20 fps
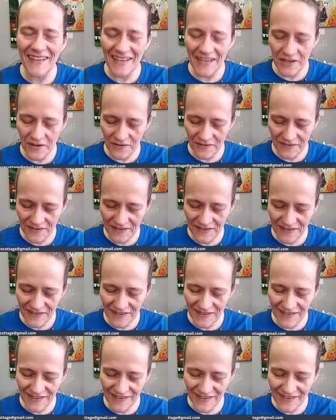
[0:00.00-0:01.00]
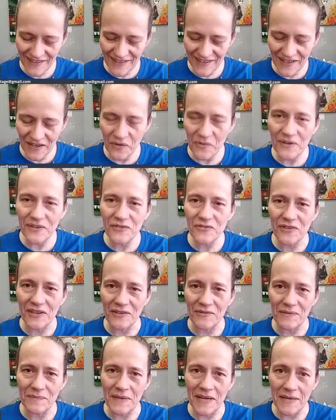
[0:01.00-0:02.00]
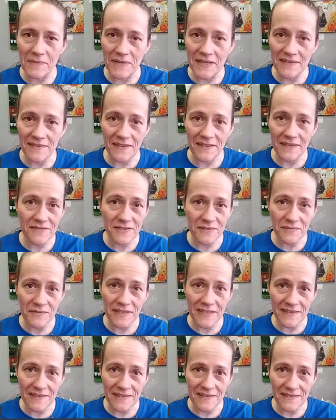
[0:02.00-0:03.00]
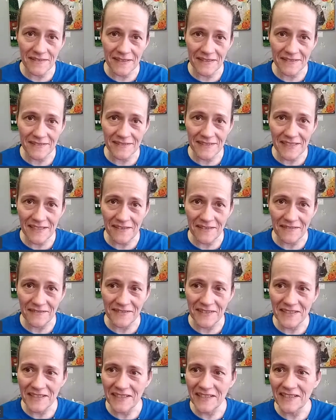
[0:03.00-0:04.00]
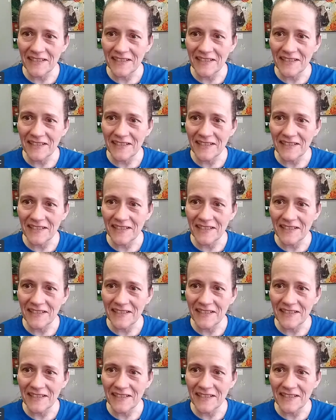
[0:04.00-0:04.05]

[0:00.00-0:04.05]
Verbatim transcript: I always try to remind myself to write these things down.